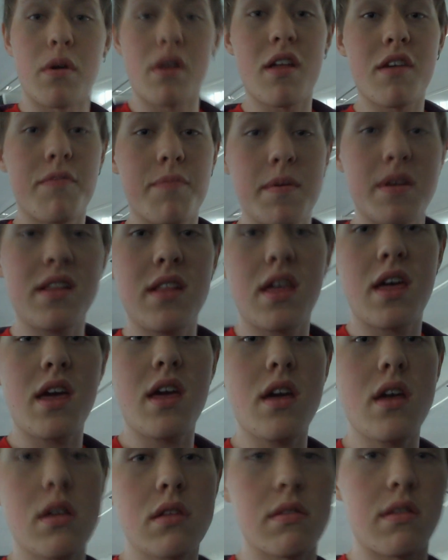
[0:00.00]
while I've been
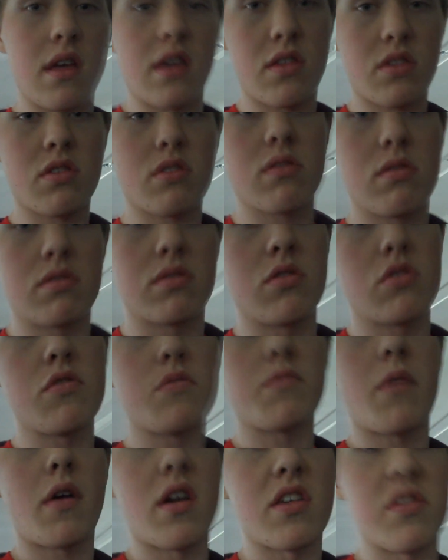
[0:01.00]
here. That's,
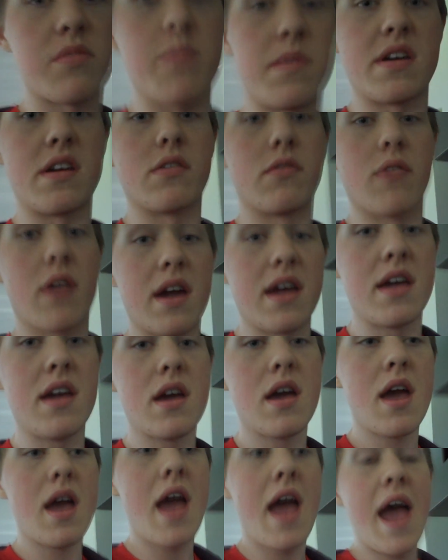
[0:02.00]
you guys have been great.
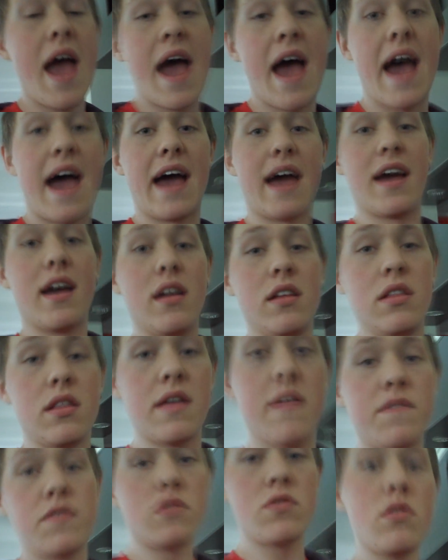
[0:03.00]
And
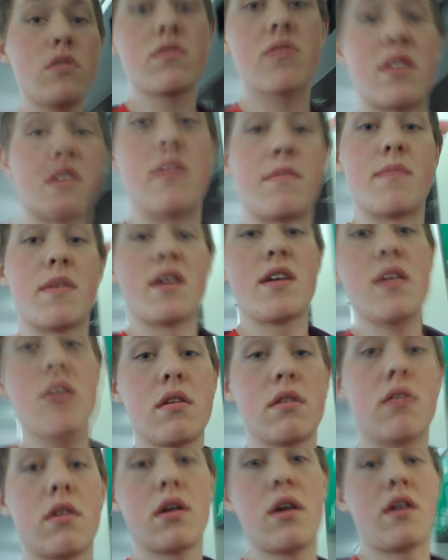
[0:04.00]
if you do see me
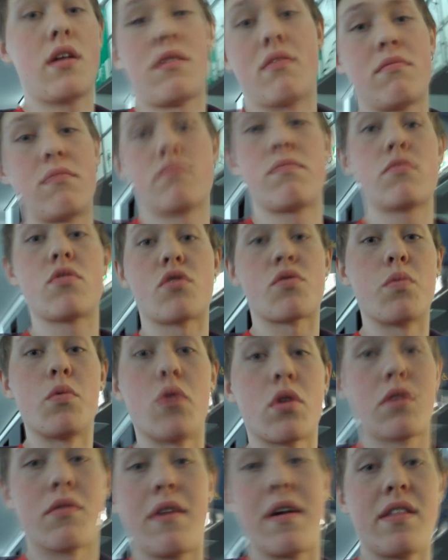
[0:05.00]
just
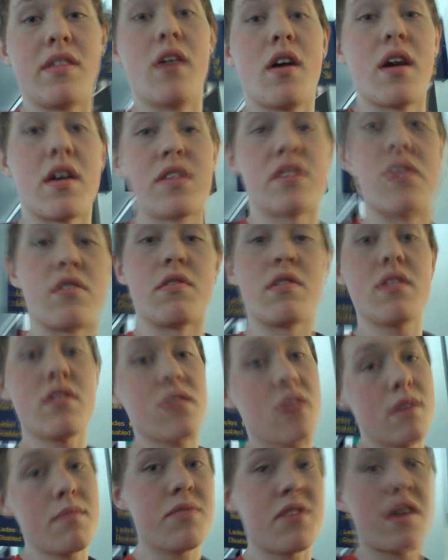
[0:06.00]
walking around the ice
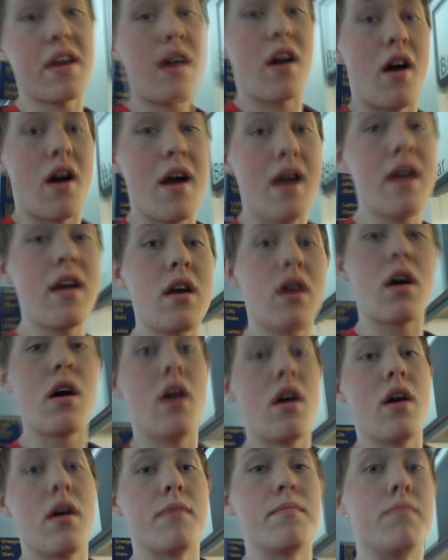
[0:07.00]
series, come say hi.
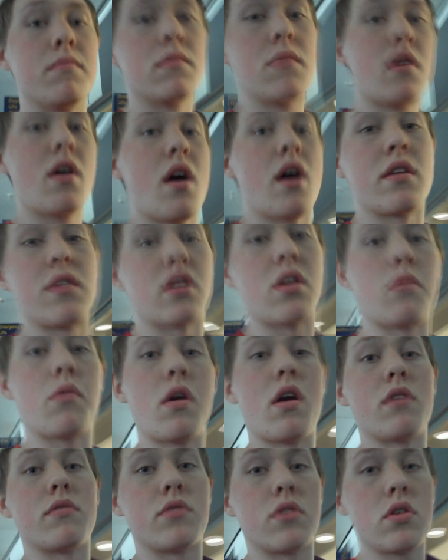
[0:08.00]
Don't know
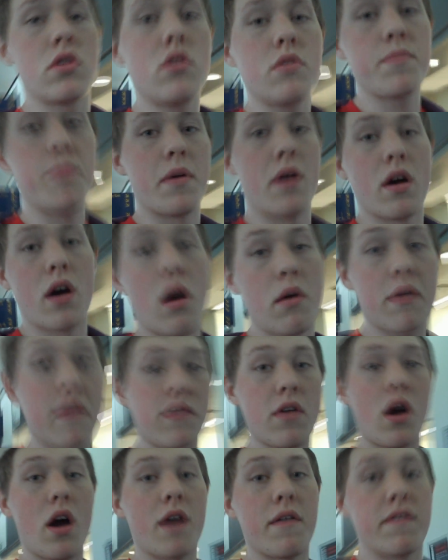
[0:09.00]
what I'll do, but I'll
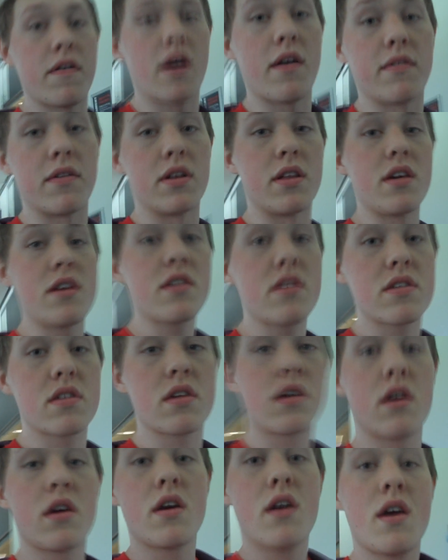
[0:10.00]
give you a high five at
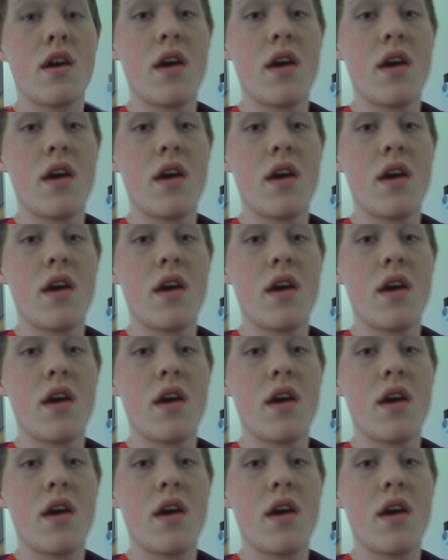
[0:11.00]
least.